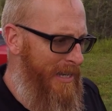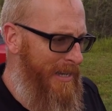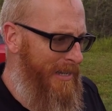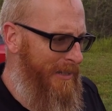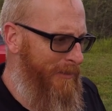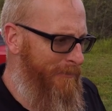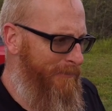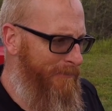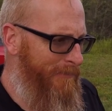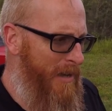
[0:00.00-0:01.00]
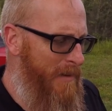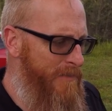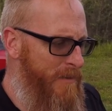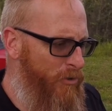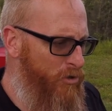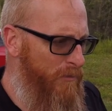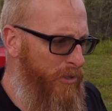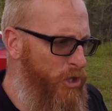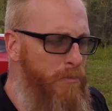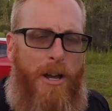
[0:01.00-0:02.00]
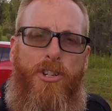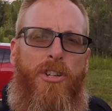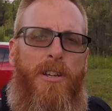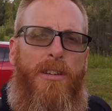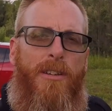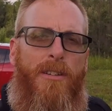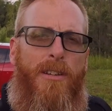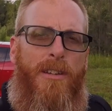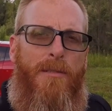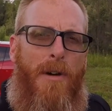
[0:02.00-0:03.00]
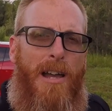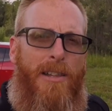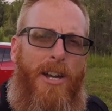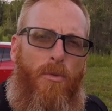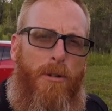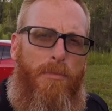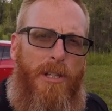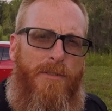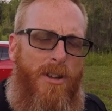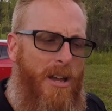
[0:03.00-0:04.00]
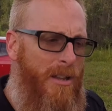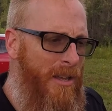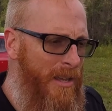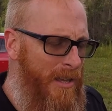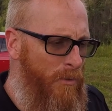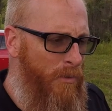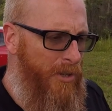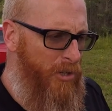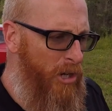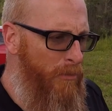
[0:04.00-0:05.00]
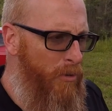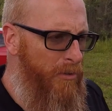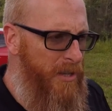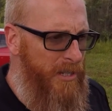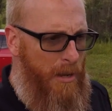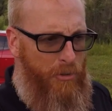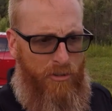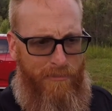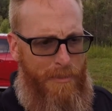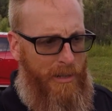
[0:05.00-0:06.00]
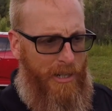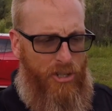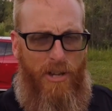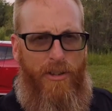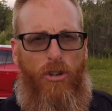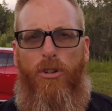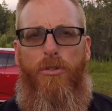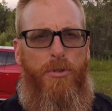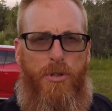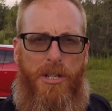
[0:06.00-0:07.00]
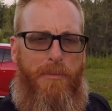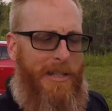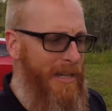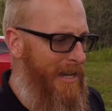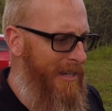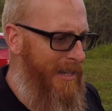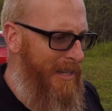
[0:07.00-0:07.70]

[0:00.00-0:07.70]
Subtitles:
I've never driven too much in my line of work, believe it or not, with a turbo, with the exception of maybe like a Chevy Cruze or something like that.